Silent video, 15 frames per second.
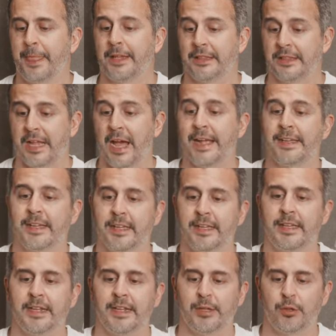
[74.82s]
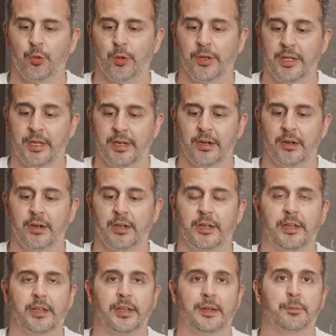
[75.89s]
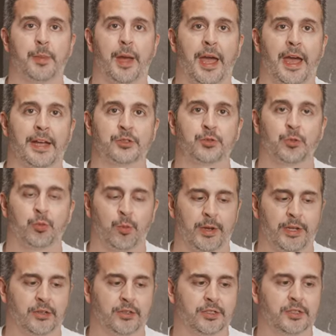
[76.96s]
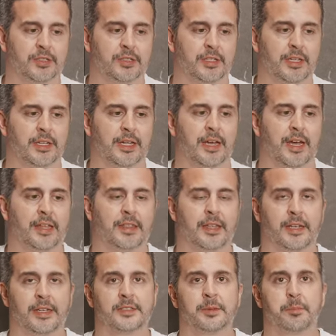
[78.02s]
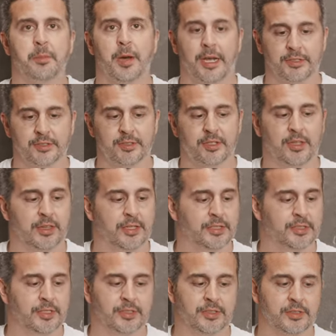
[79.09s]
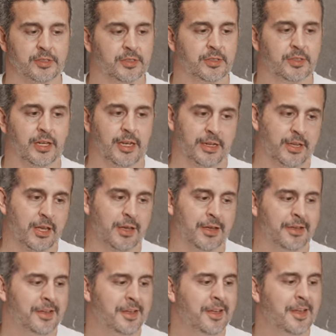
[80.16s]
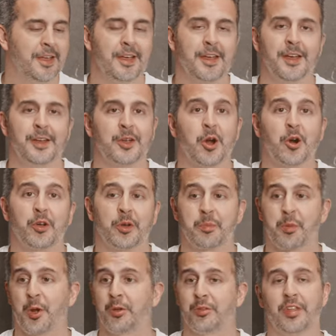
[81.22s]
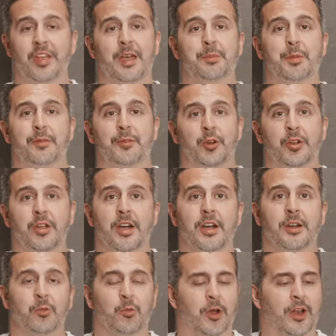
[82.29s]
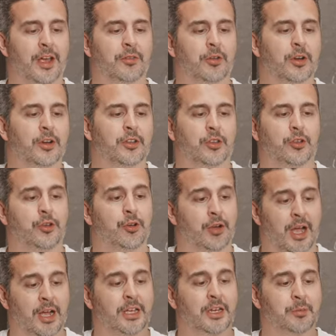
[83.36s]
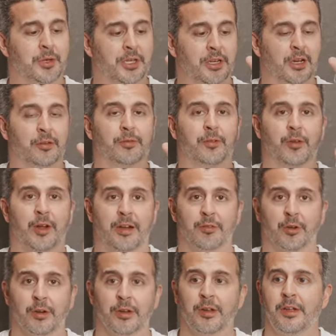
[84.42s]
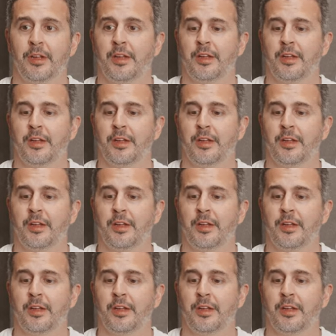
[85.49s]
like getting your gear in bags with wheels, I think is a must. This is like, call it a pro tip. If you're young, whatever, you're not going to be young forever.